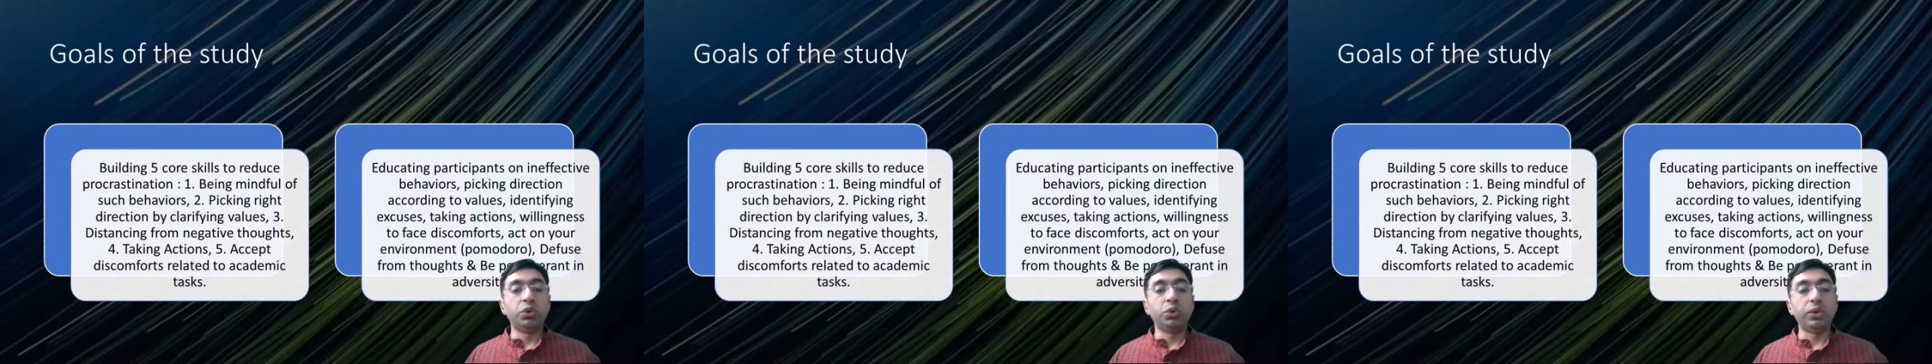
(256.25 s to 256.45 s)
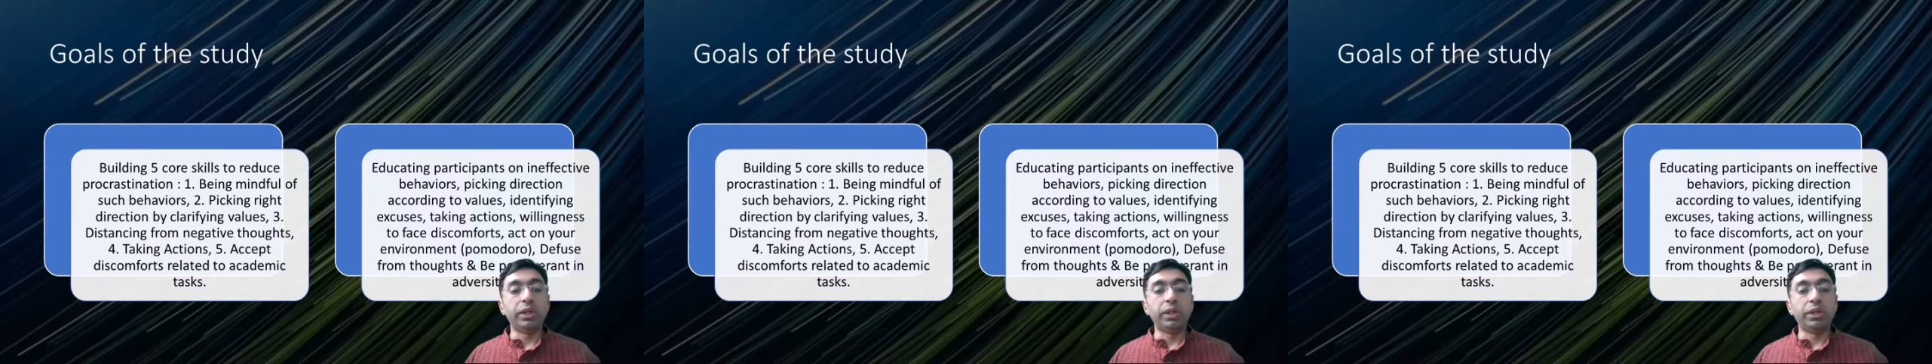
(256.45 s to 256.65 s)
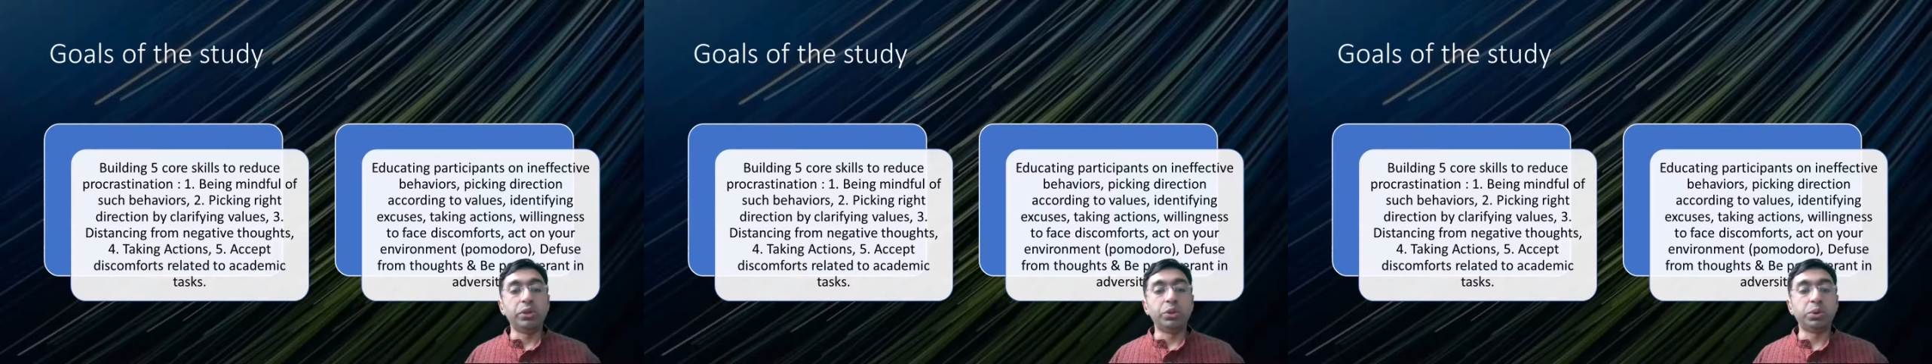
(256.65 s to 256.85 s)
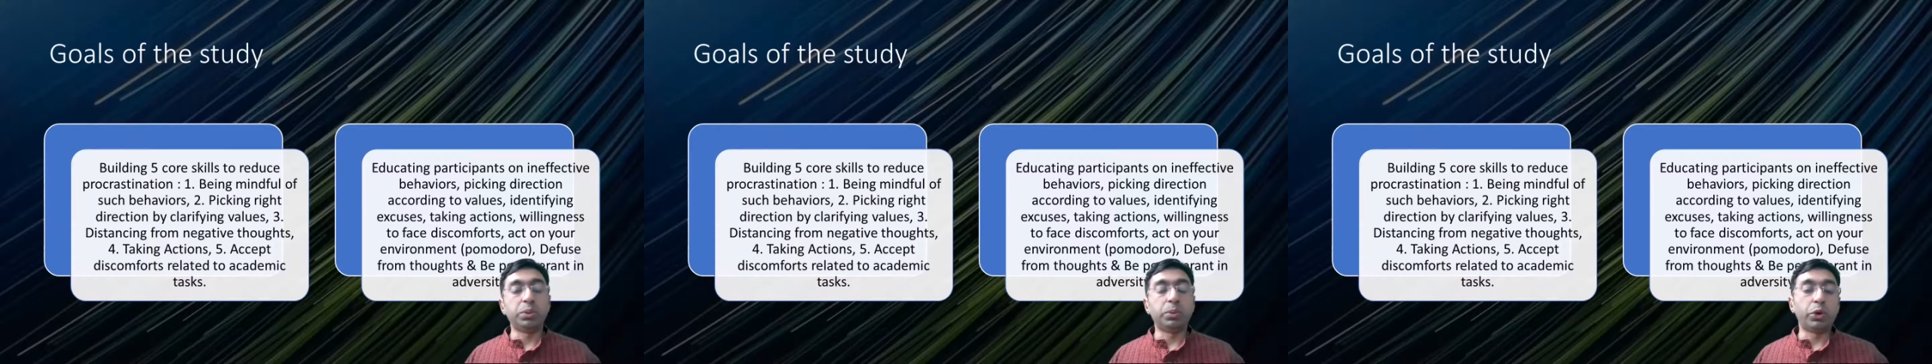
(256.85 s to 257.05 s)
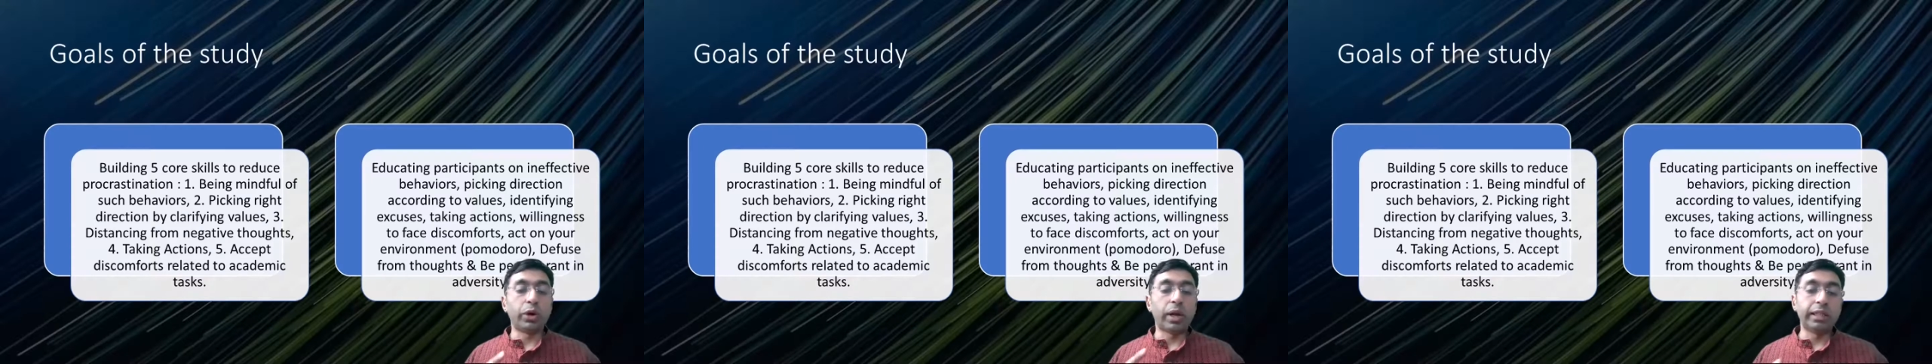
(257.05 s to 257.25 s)
to reduce
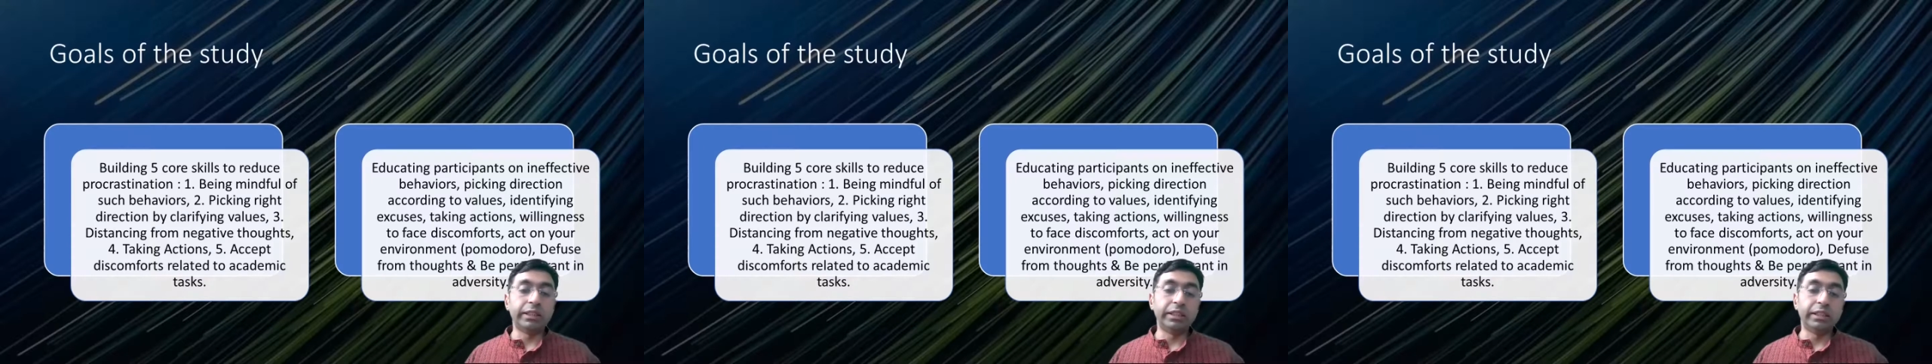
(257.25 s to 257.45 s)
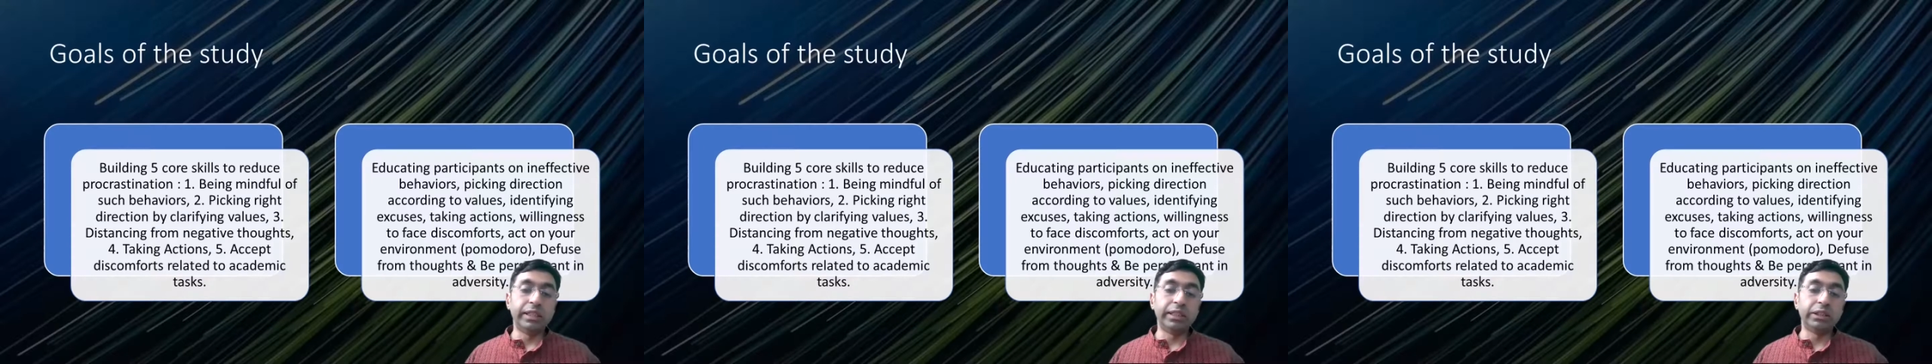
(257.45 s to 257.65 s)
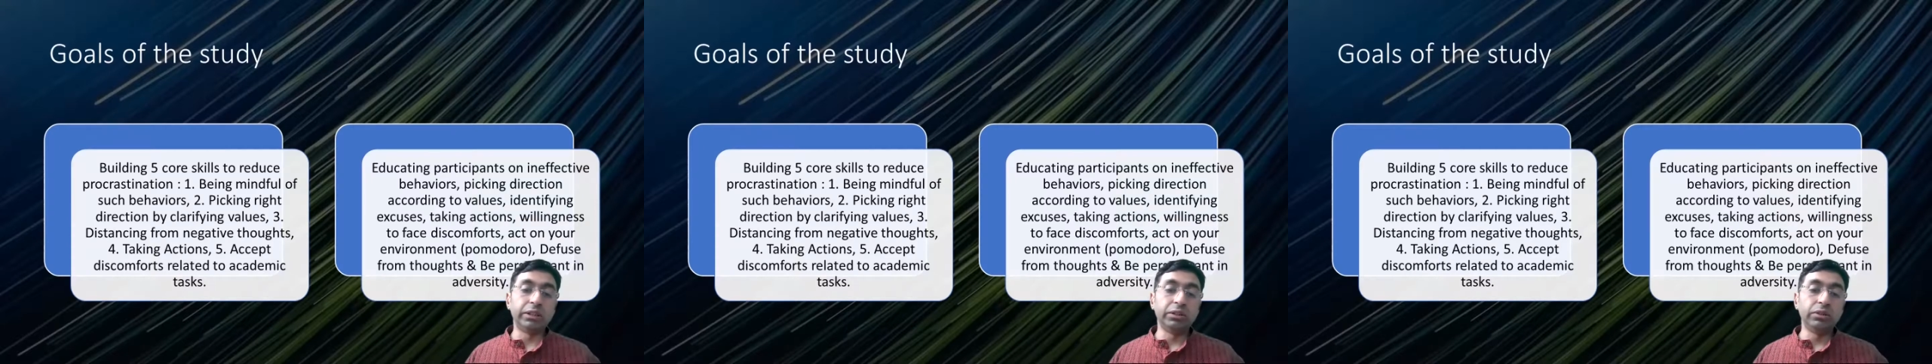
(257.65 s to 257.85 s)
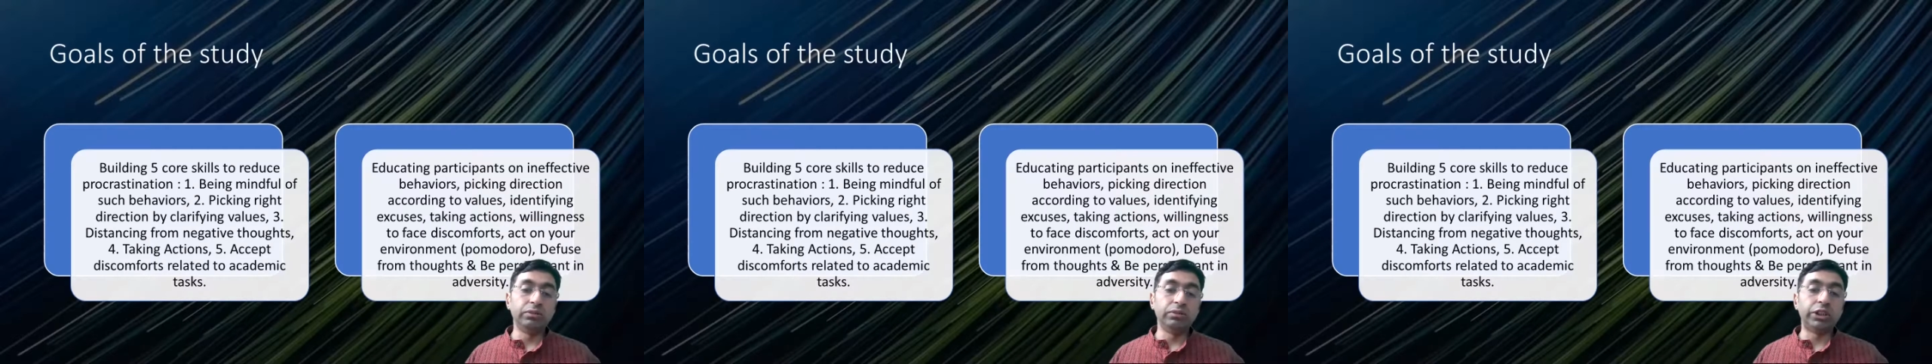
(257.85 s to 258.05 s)
procrastination,